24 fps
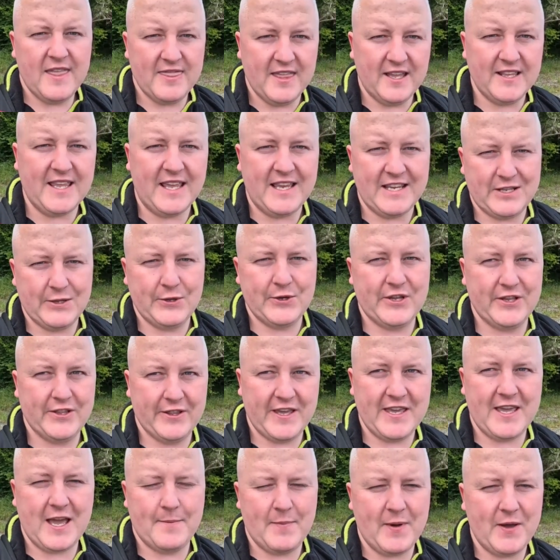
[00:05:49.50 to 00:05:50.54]
The day's looking
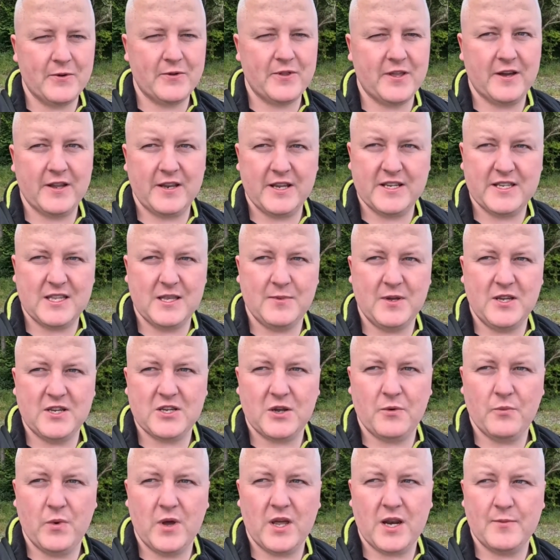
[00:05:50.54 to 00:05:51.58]
like a belter. It's to be
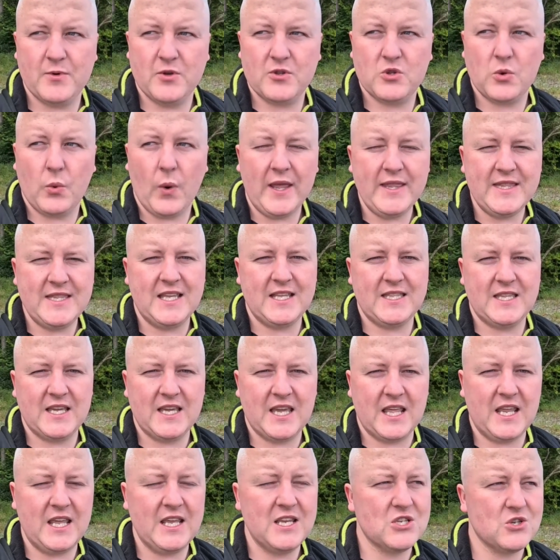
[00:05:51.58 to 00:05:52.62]
somewhere about 20
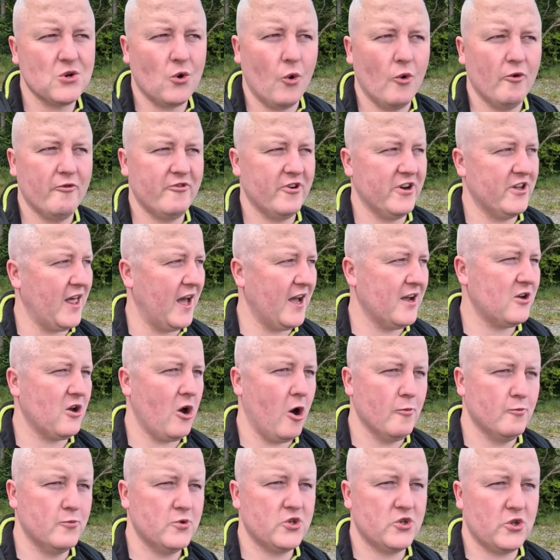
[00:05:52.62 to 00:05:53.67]
degrees, so hopefully that
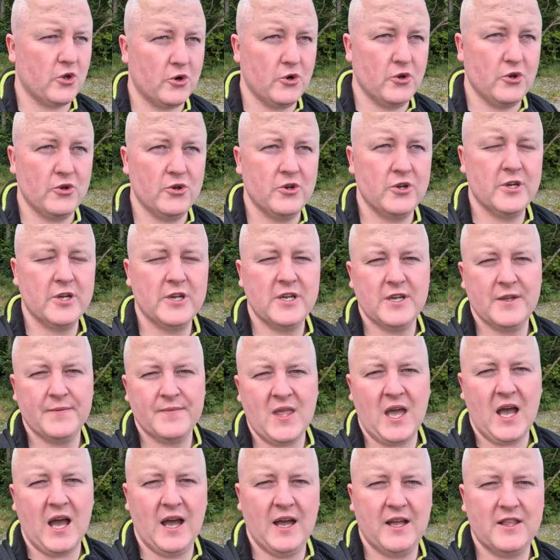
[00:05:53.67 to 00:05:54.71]
comes through.
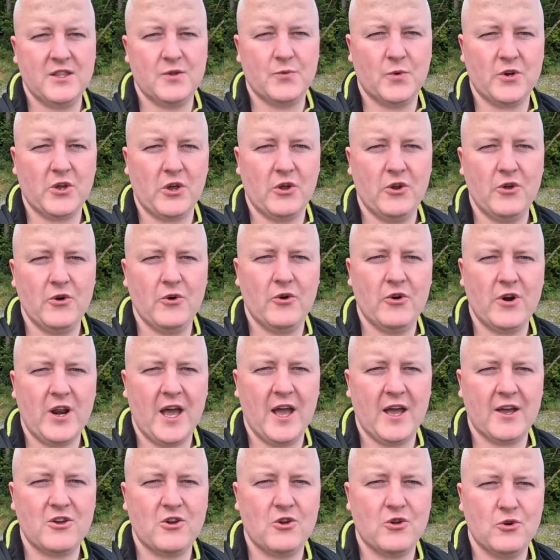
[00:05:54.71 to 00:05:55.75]
And we're going out on
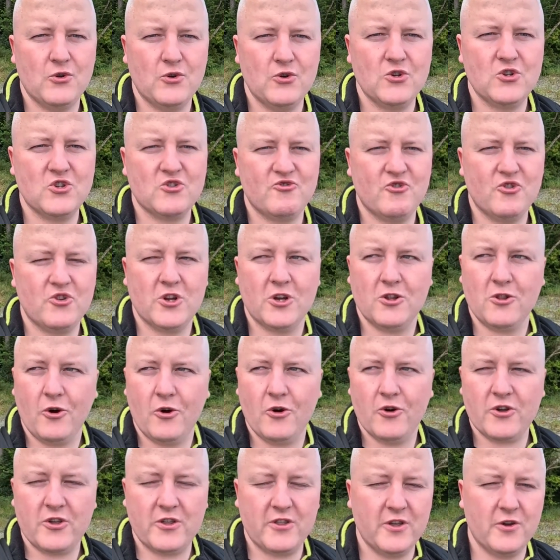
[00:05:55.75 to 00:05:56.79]
a cruise round the
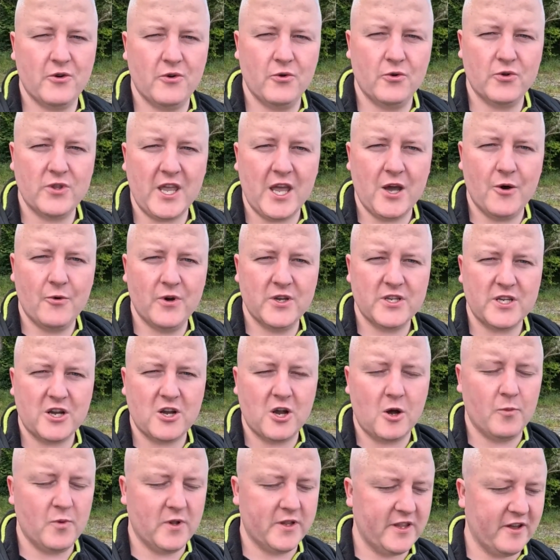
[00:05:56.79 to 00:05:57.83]
loch. The hotel has a
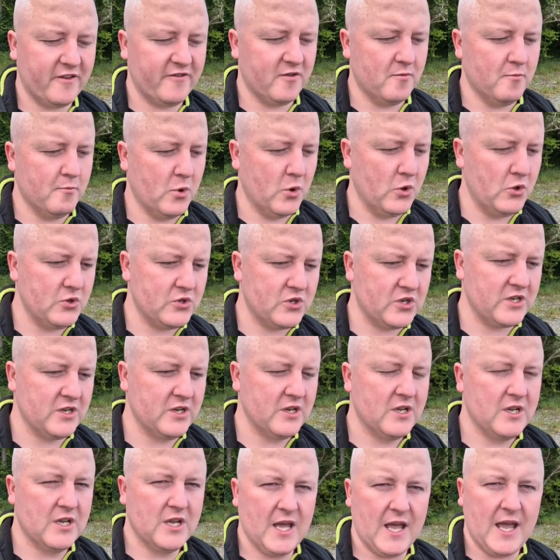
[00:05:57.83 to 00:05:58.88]
couple of different boats,
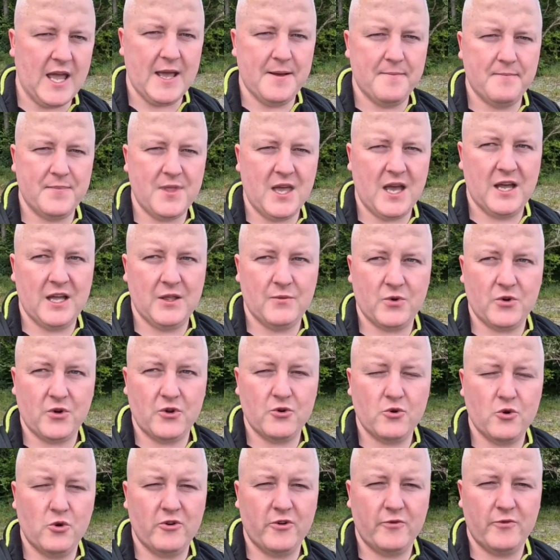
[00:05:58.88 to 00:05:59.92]
and we're going
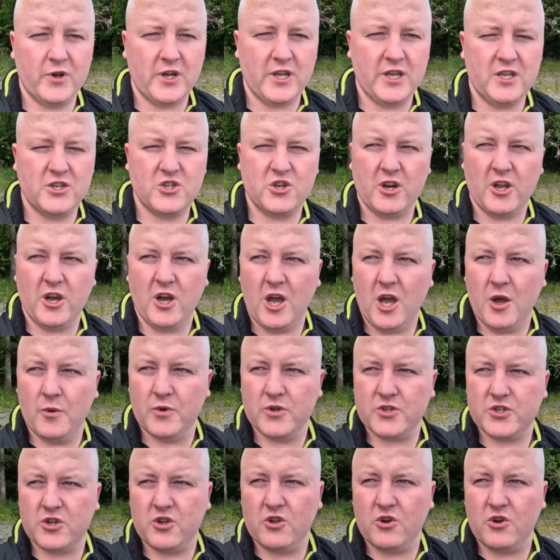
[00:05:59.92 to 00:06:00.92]
to go a really sort of hours